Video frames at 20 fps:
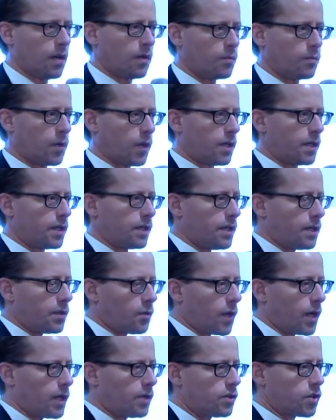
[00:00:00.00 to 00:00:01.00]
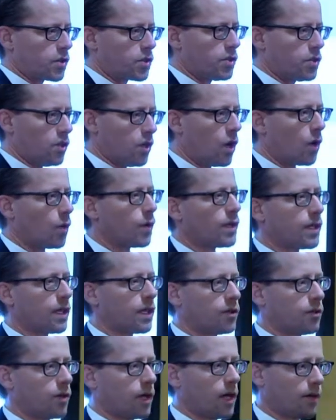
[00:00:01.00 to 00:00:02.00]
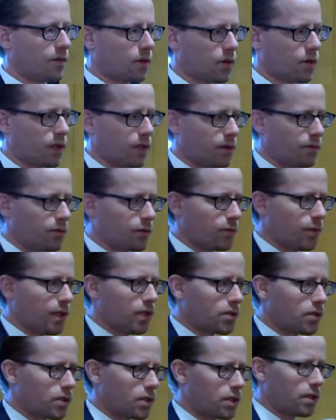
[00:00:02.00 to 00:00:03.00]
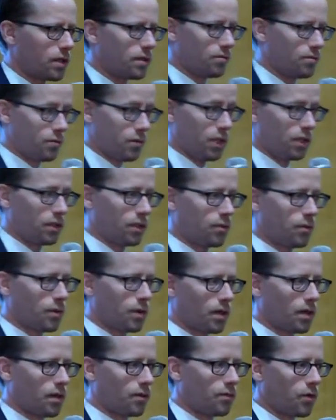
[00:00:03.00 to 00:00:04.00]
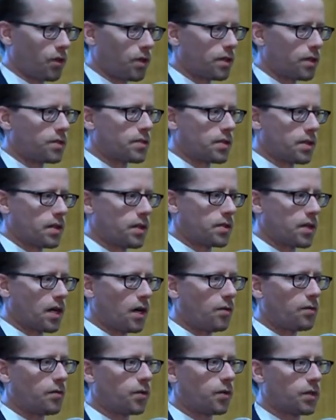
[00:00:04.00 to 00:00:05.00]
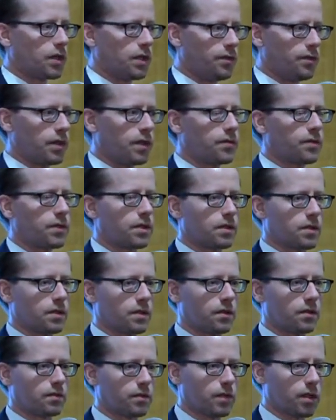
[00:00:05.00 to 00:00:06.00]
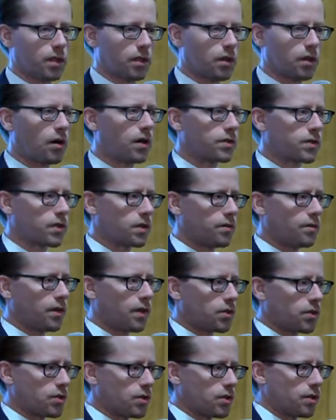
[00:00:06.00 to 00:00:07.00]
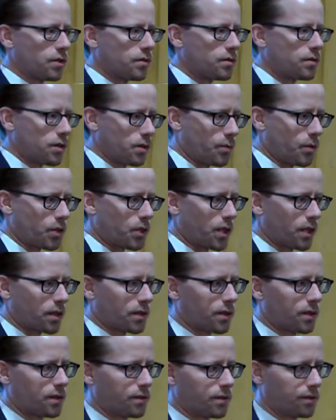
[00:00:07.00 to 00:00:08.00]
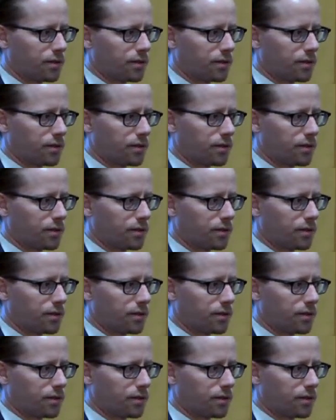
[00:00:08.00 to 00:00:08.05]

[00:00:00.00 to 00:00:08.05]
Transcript: But in a way, just knowing that you have all that information and dealing with it up front is helpful, even if it's a costly venture to protect it.